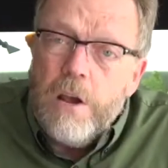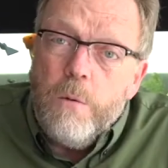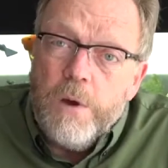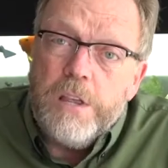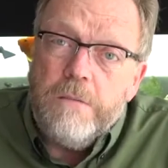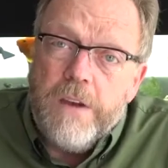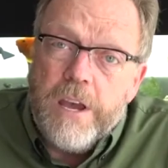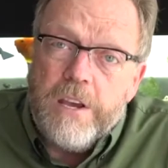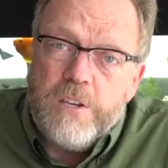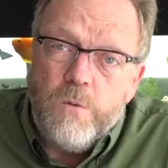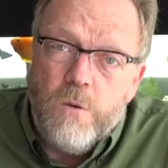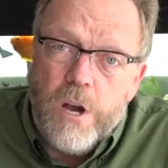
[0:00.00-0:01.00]
with
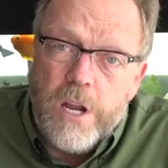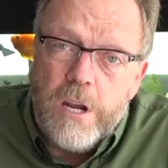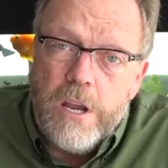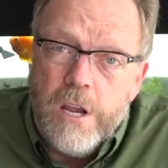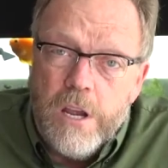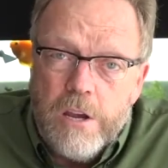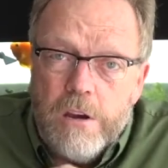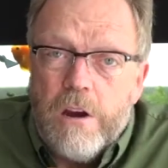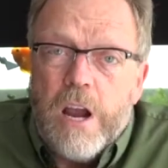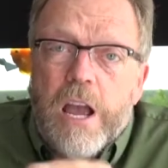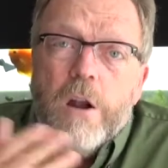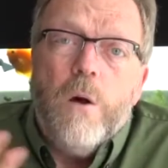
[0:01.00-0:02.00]
PhaseOne,
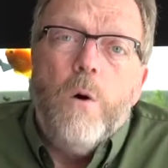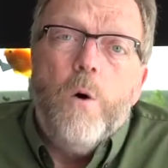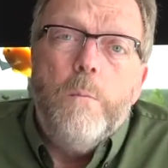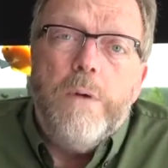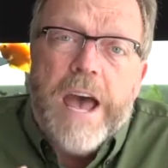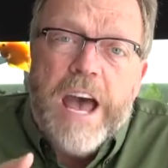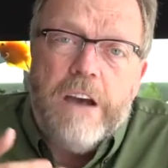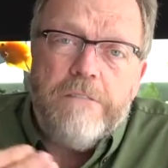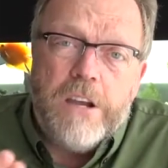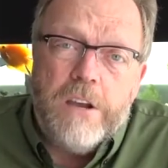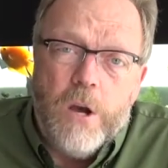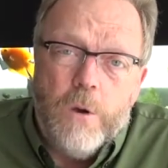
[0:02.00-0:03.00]
you've got a whole path
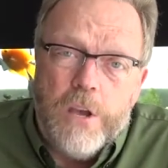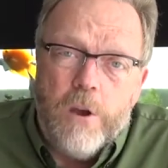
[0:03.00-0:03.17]
to go.